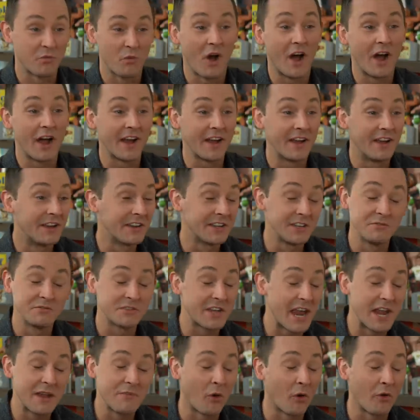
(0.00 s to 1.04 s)
Why? He was
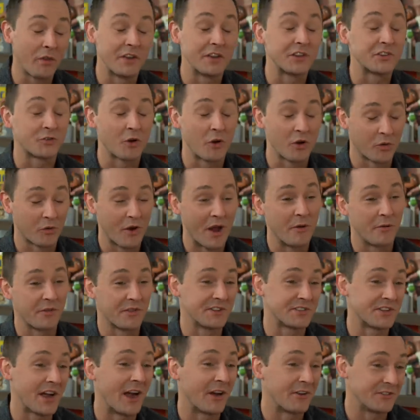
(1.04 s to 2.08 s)
getting more than a stroke around with
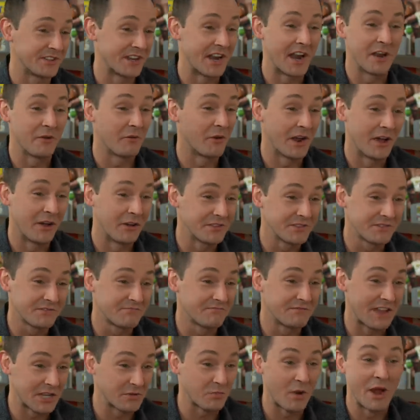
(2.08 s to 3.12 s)
his irons than anyone else.
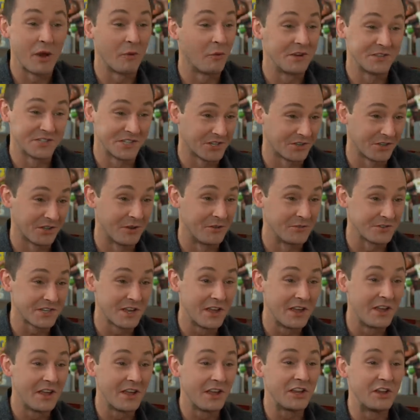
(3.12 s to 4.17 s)
That's why it wasn't
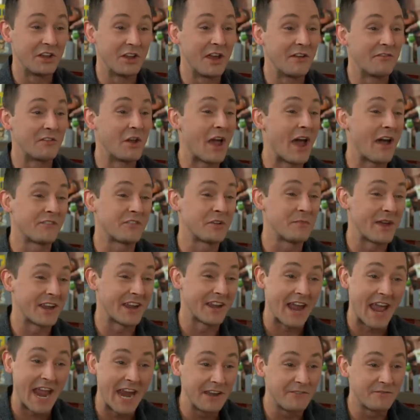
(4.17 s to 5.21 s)
close. If you have to make
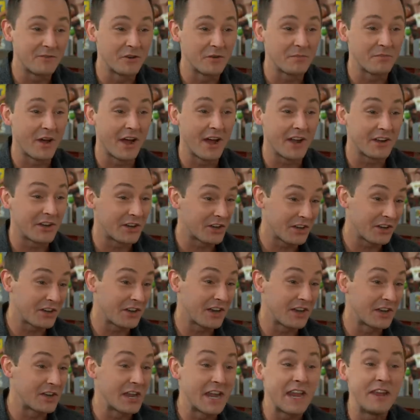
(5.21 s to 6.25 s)
an 8-foot putt,
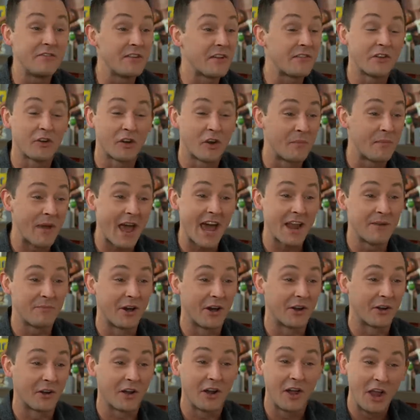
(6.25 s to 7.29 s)
even if you're a bad
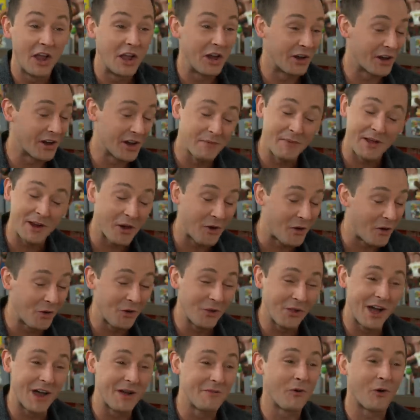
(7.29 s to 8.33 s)
putter, you're going to make a
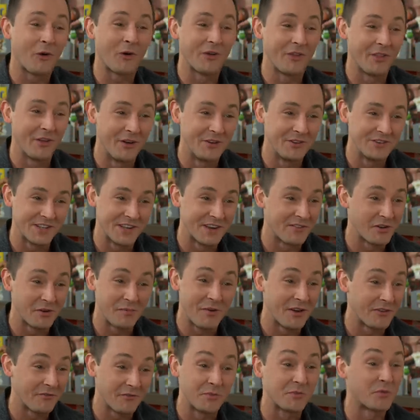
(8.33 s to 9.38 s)
whole lot more of those than if you're
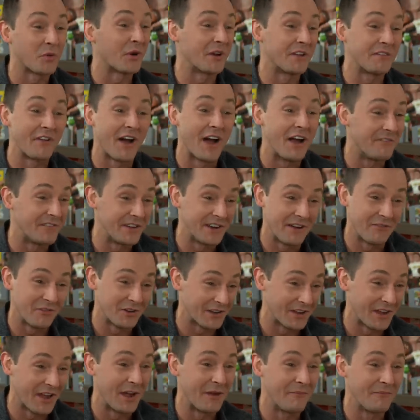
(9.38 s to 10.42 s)
putting from 25 feet every
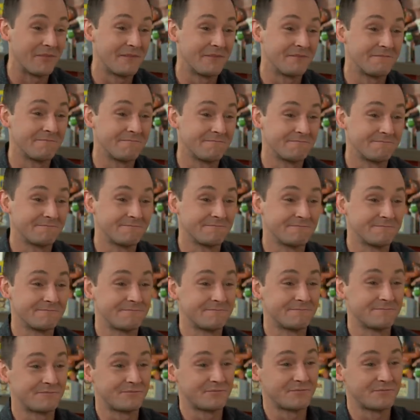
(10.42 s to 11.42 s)
time. So now...